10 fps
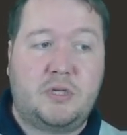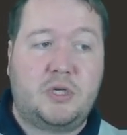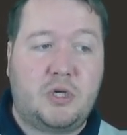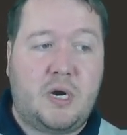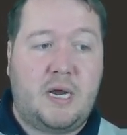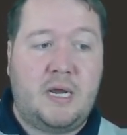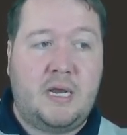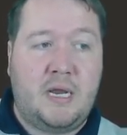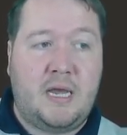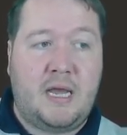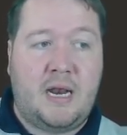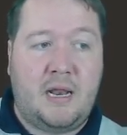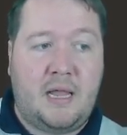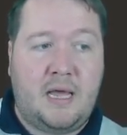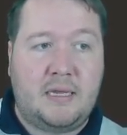to try and
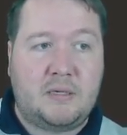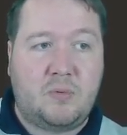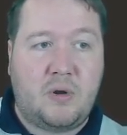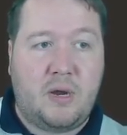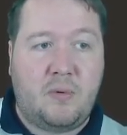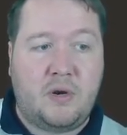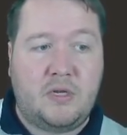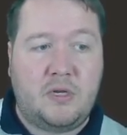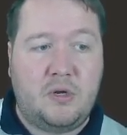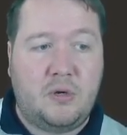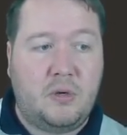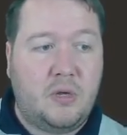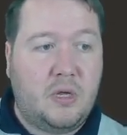analyze what I wanted to do.